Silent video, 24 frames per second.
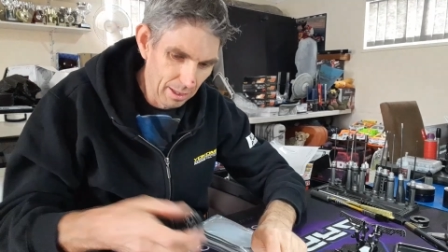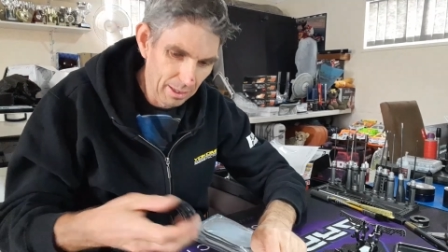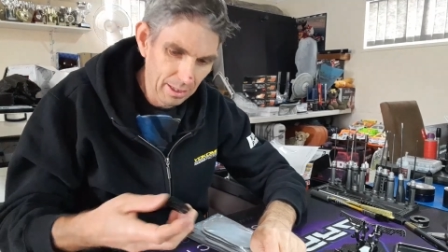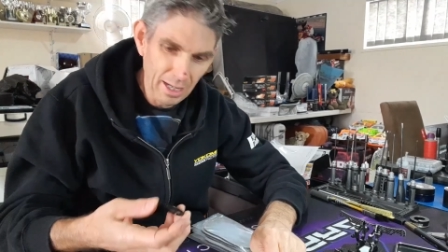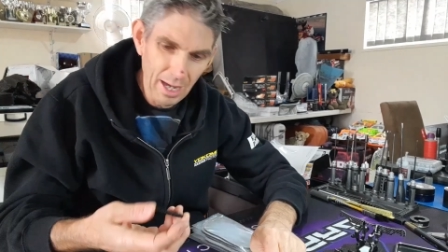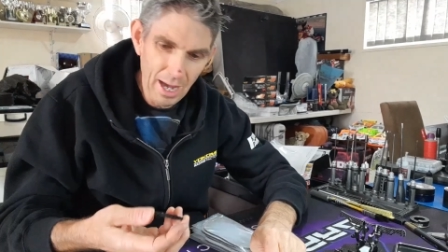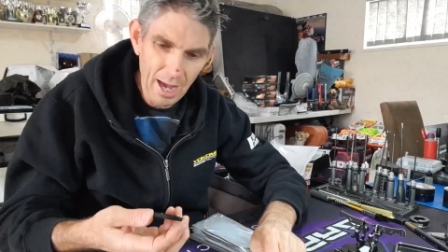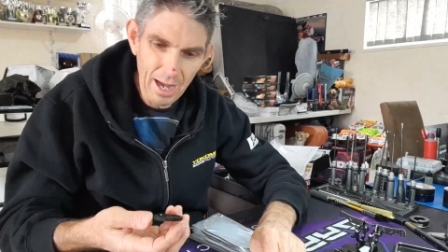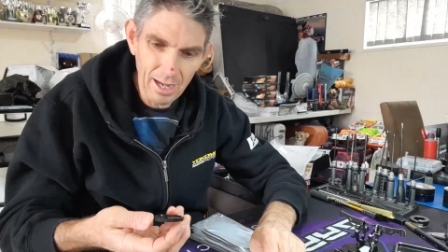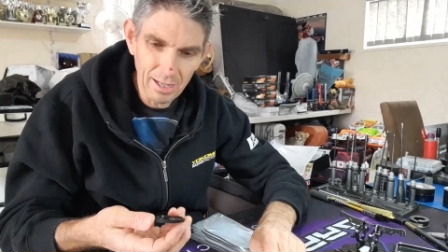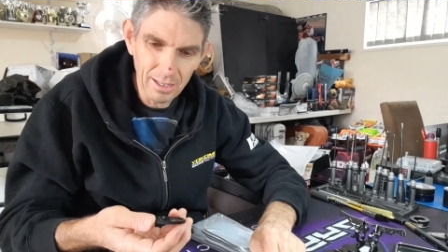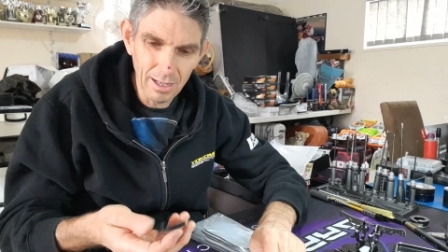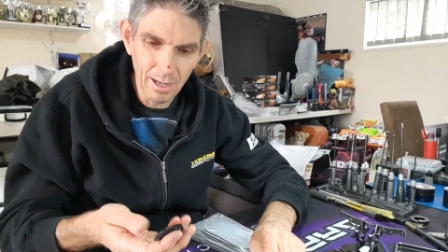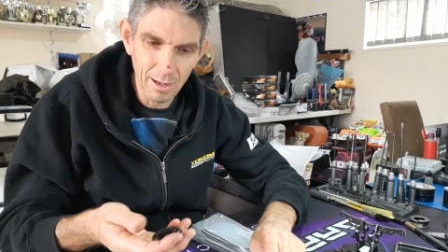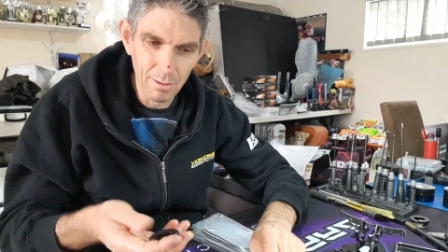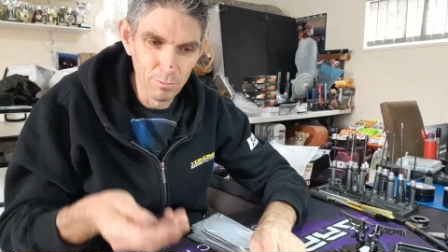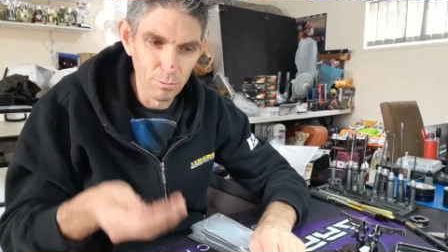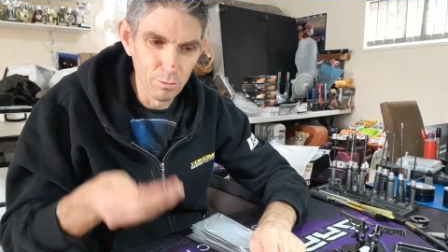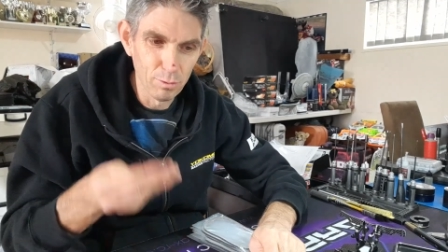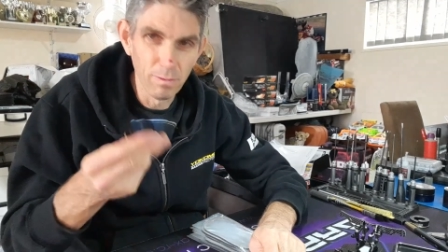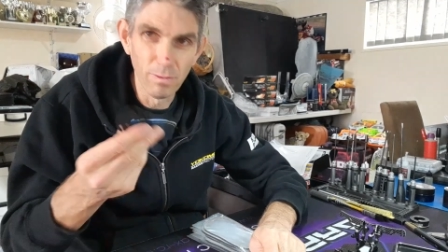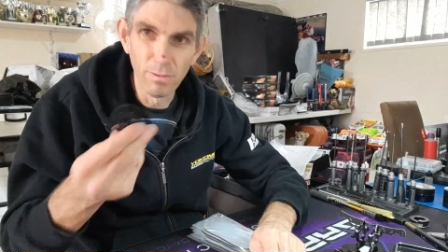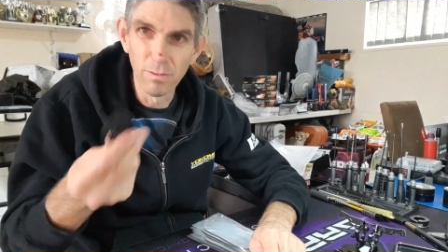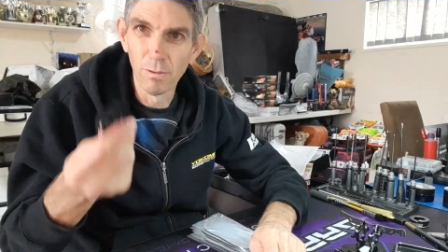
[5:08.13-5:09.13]
Car
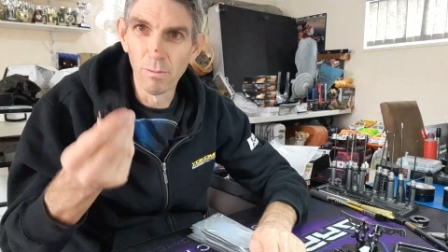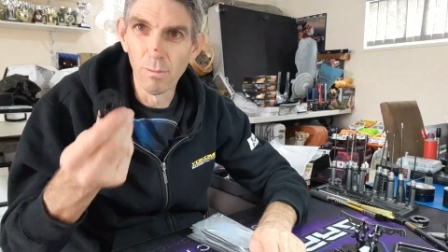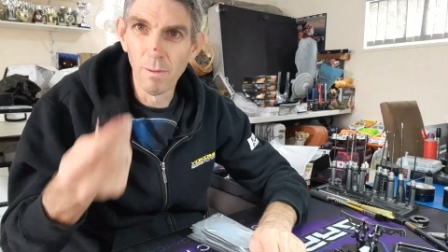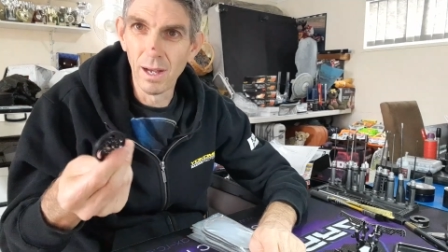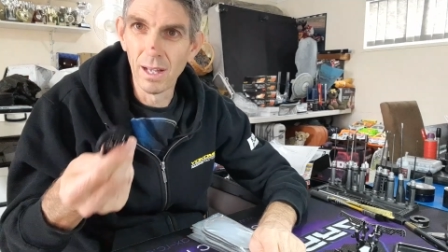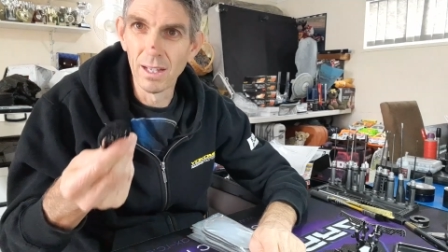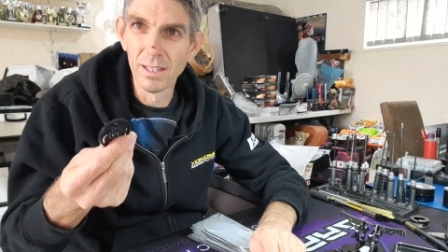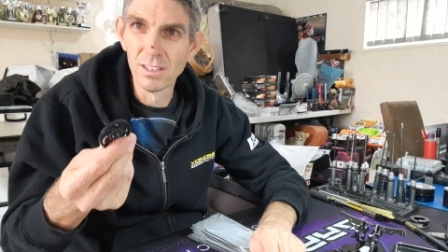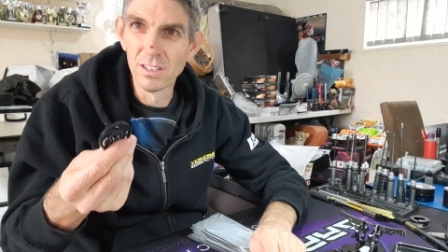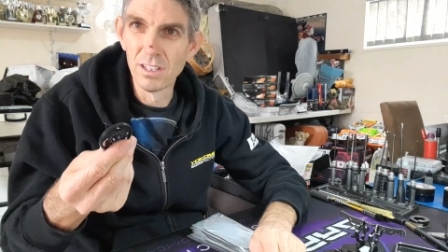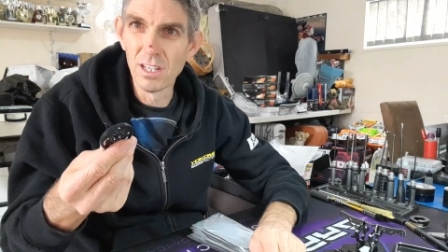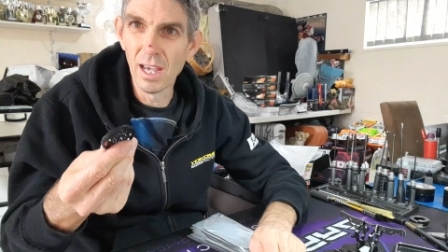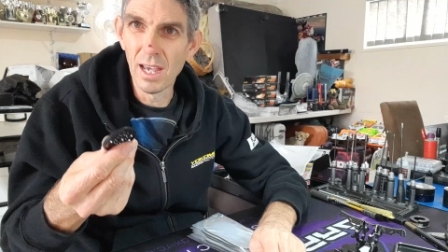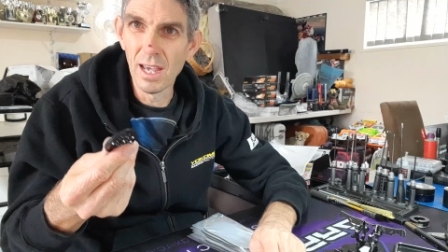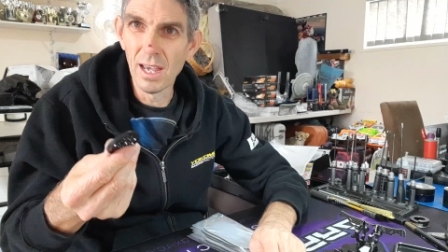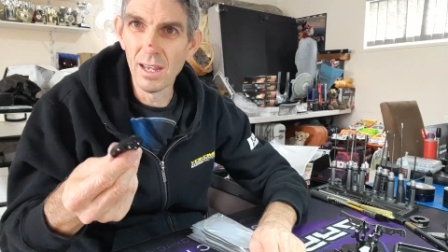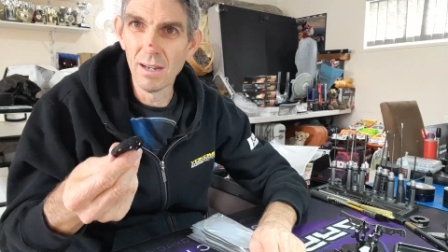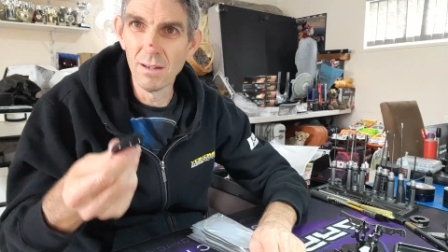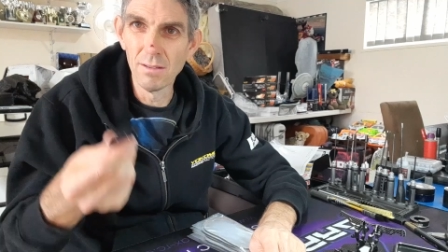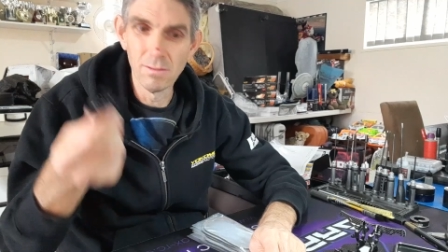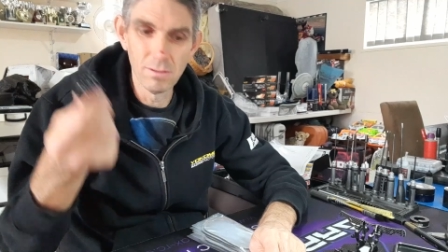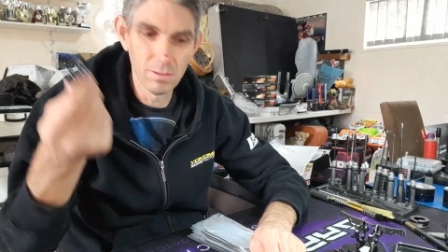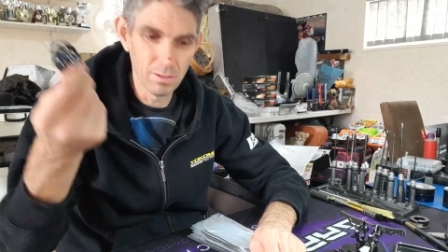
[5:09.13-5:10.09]
comes with a 110,